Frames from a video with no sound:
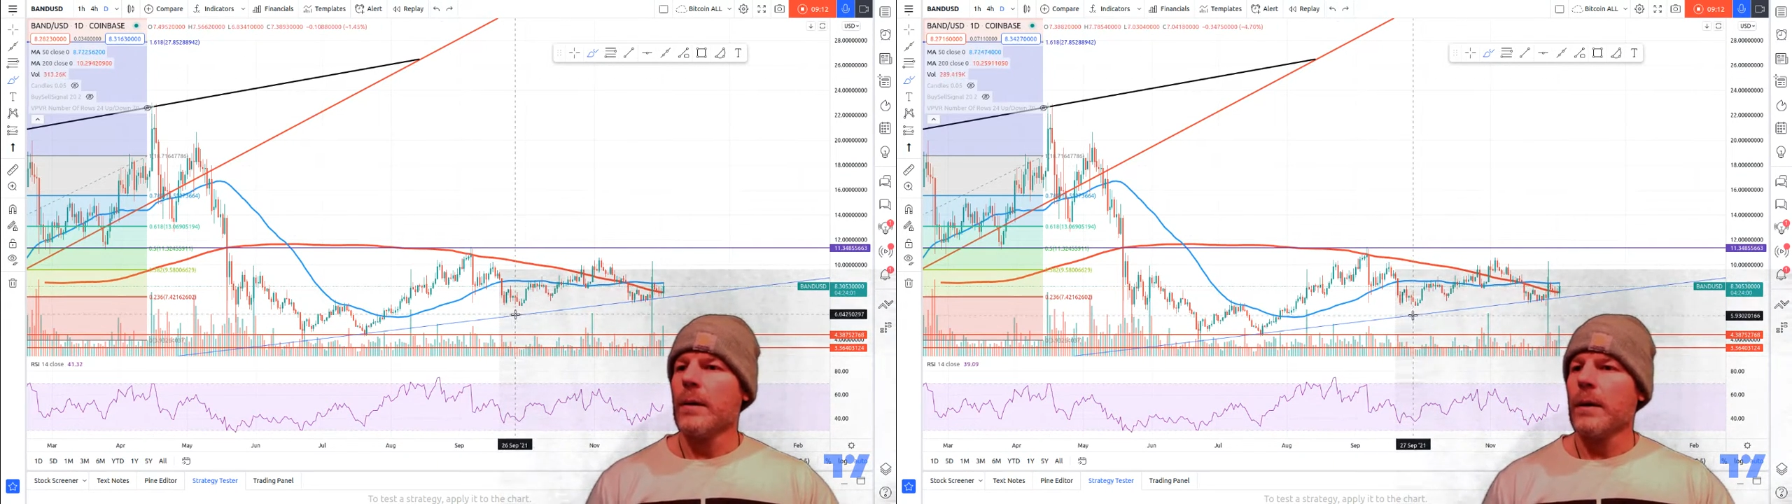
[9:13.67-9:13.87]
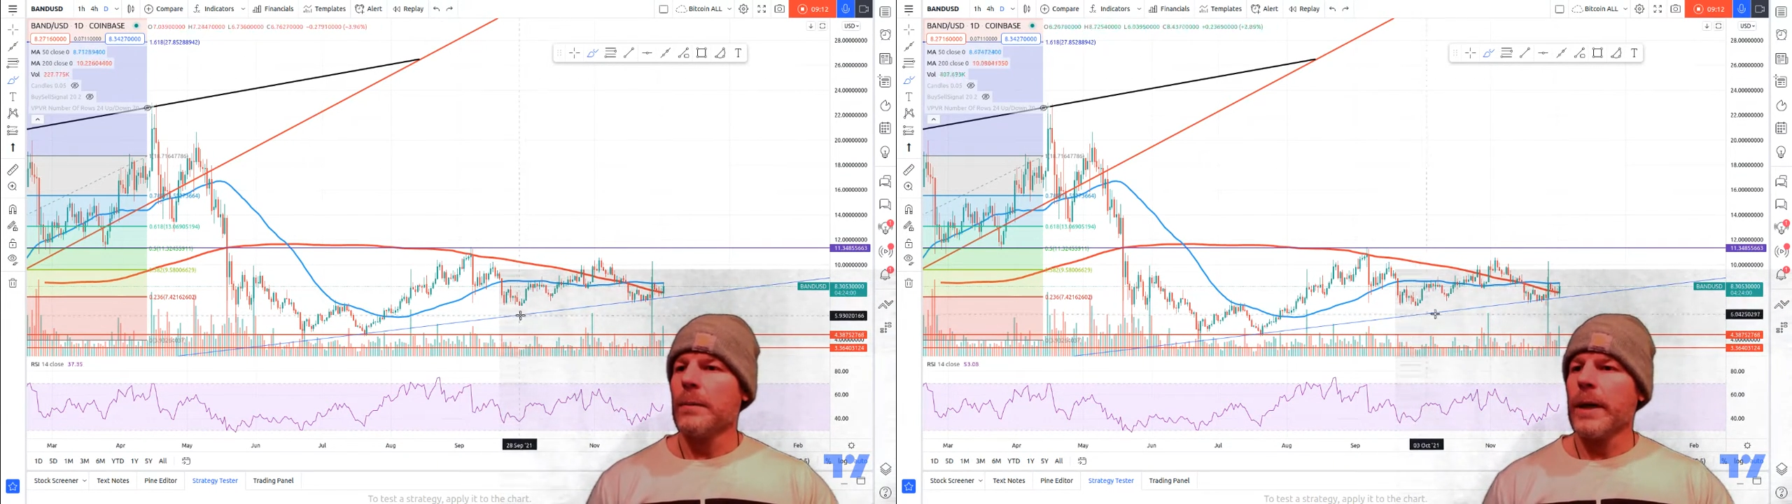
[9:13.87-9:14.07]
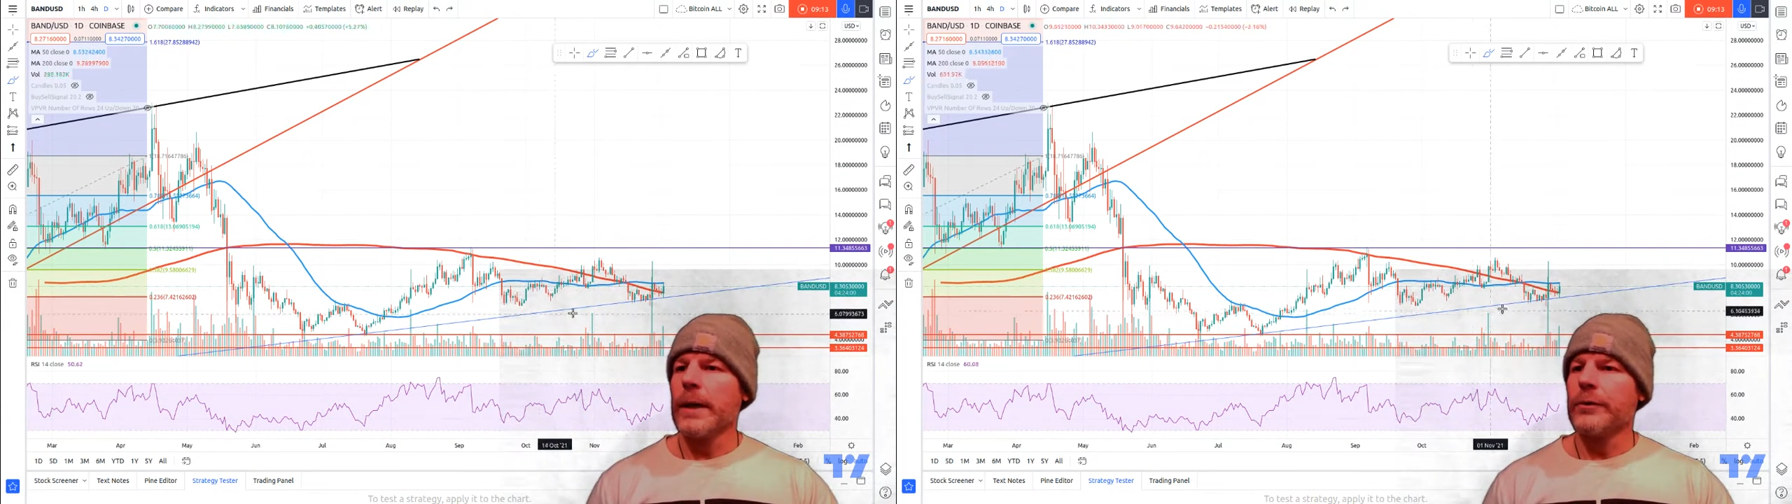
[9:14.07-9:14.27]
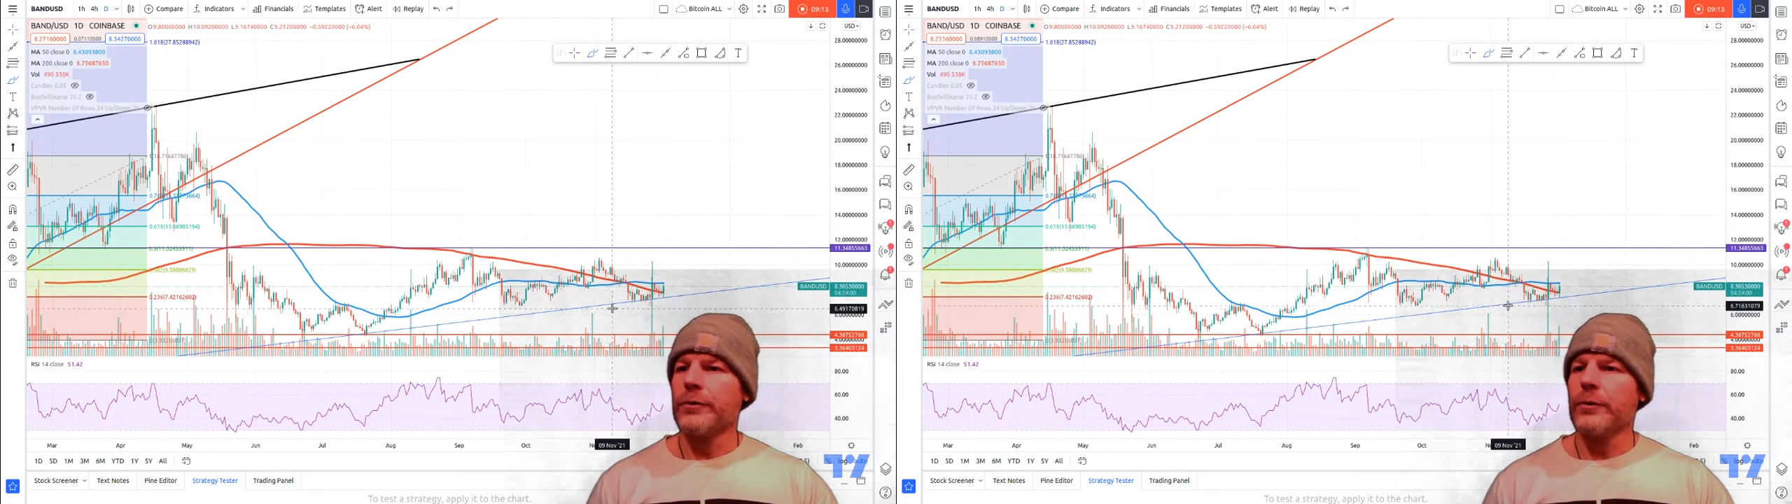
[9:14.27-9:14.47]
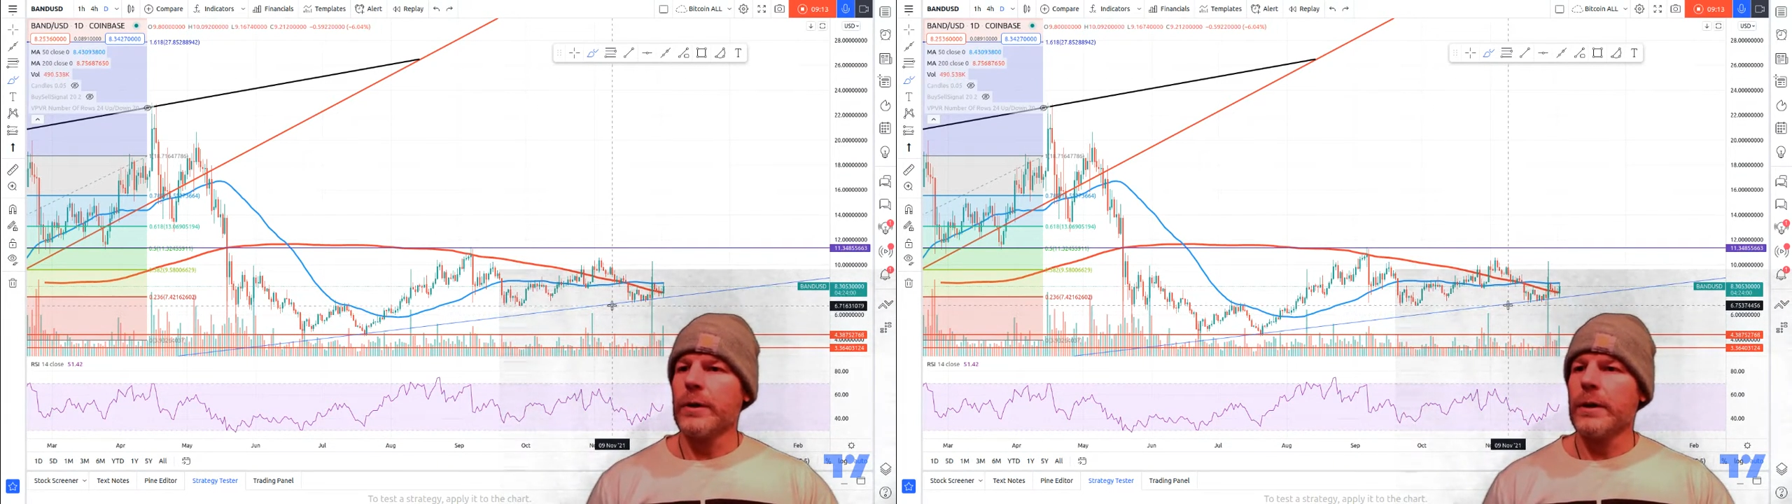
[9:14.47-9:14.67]
But I
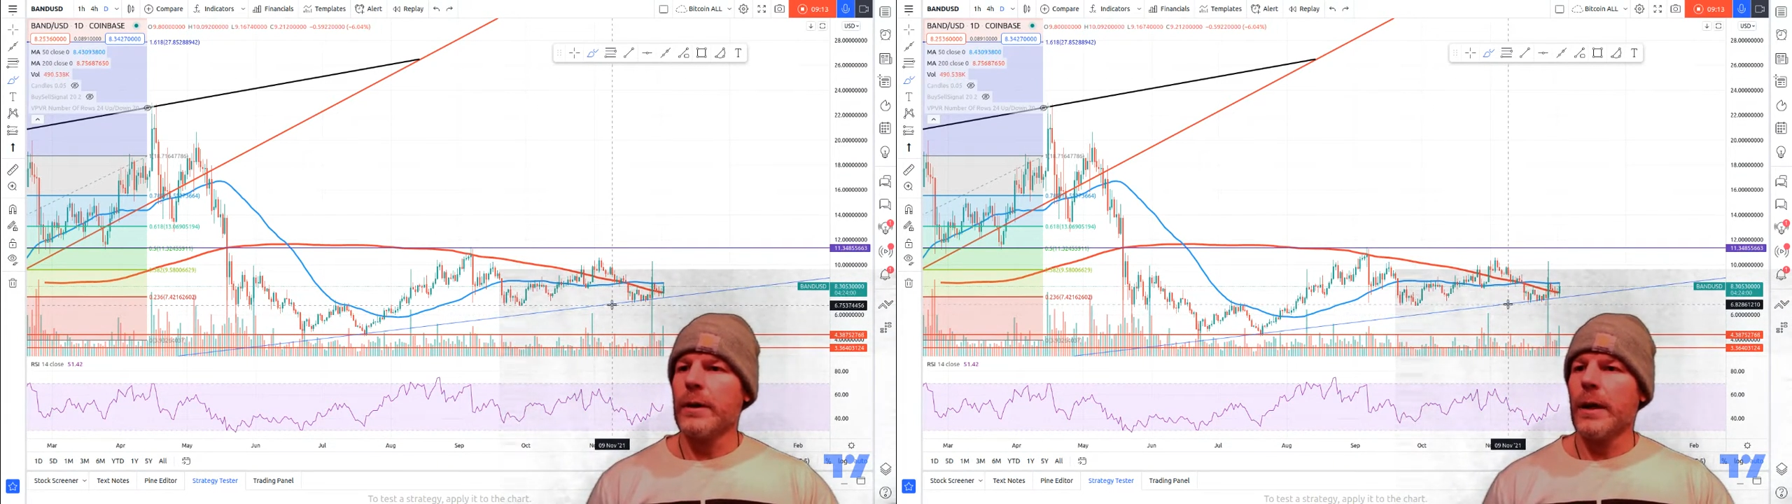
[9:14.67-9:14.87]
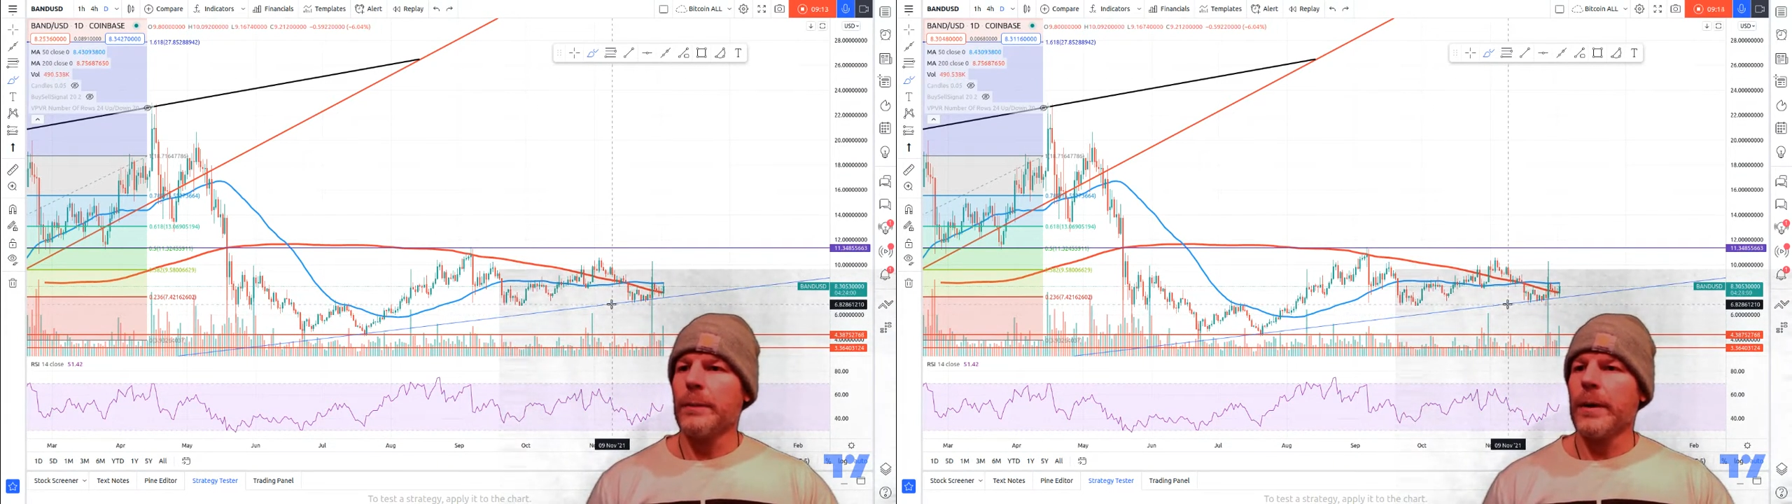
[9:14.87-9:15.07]
drew it up